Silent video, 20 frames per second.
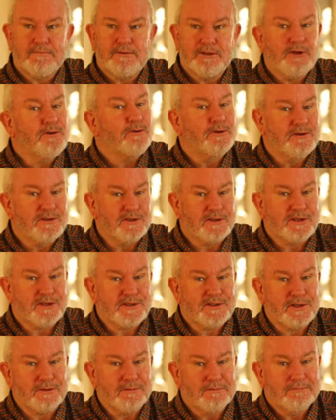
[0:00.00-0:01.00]
200 years
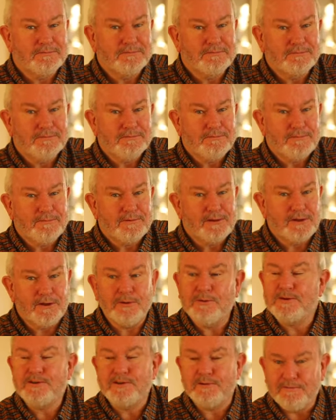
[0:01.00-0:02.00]
ago,
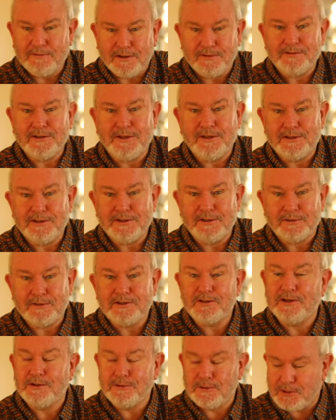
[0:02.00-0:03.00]
250 years ago,
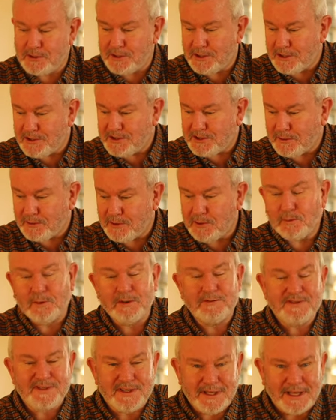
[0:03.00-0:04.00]
300 years ago, you would
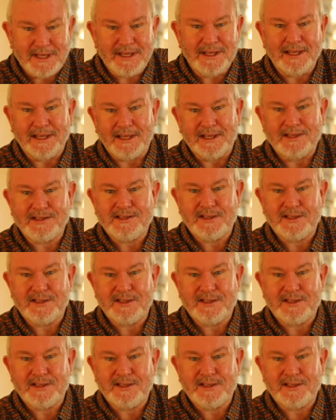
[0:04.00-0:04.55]
have seen these.